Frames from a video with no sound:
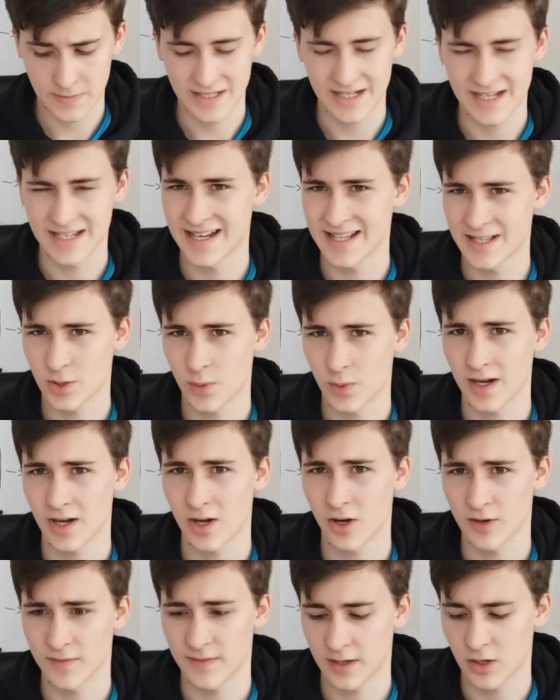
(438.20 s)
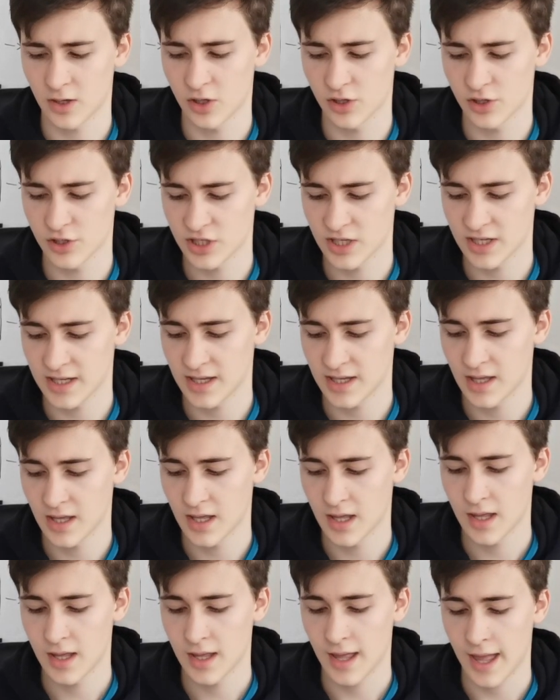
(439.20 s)
Like, it is quite a lot of ecology.
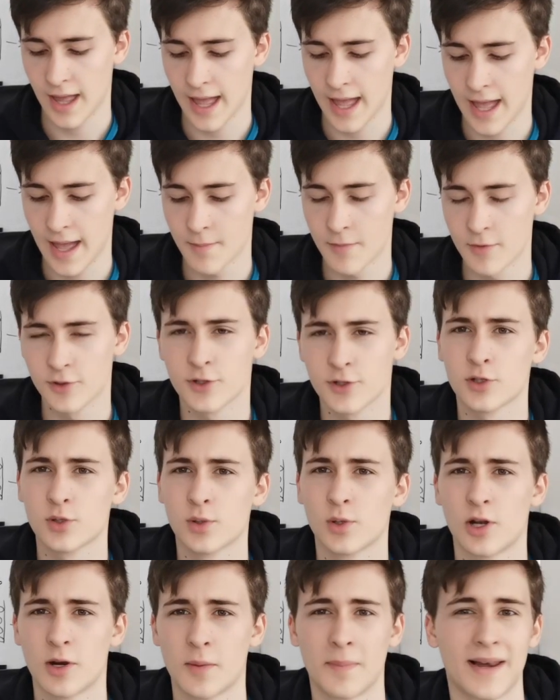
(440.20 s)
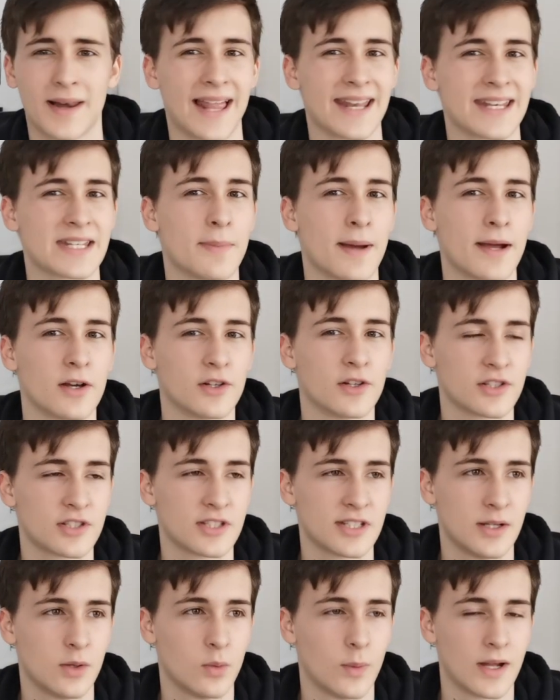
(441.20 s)
There's also a lot of plant
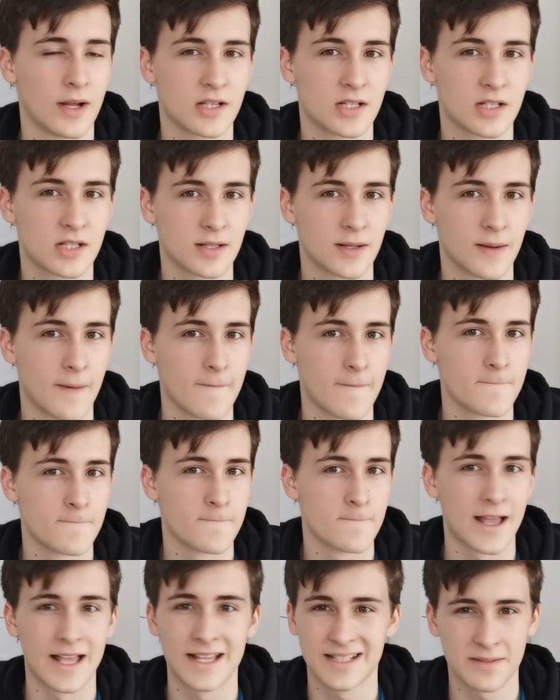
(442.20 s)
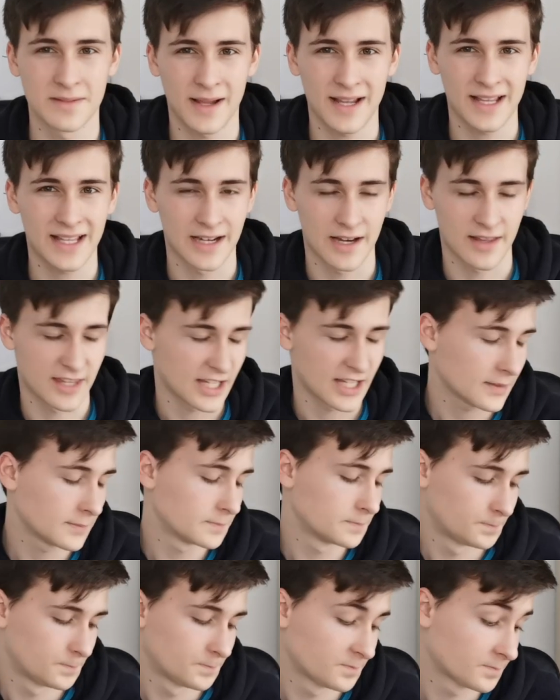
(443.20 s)
biology, which isn't my kind of thing.
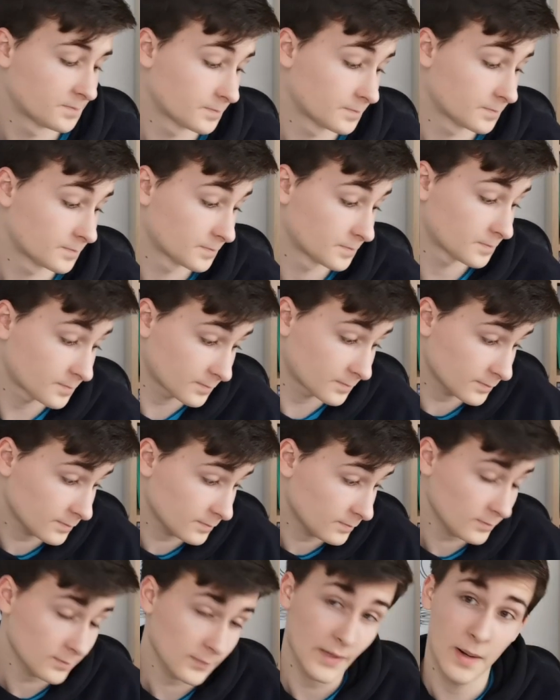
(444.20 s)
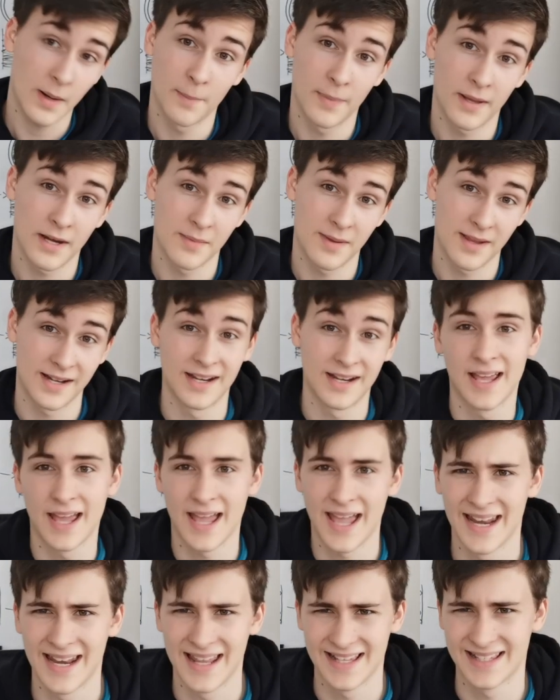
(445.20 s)
But I mean,
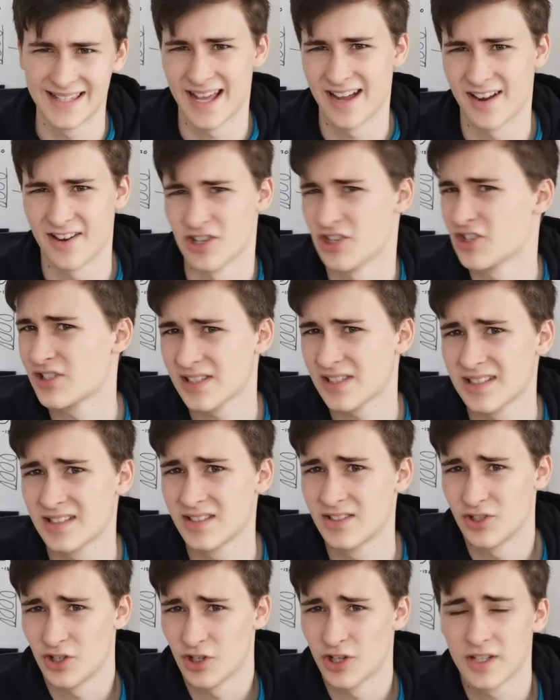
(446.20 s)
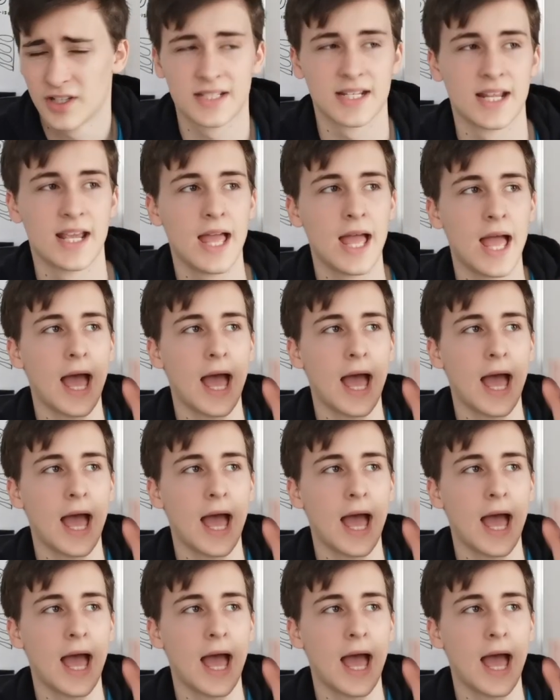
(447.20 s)
it is there, you just do it.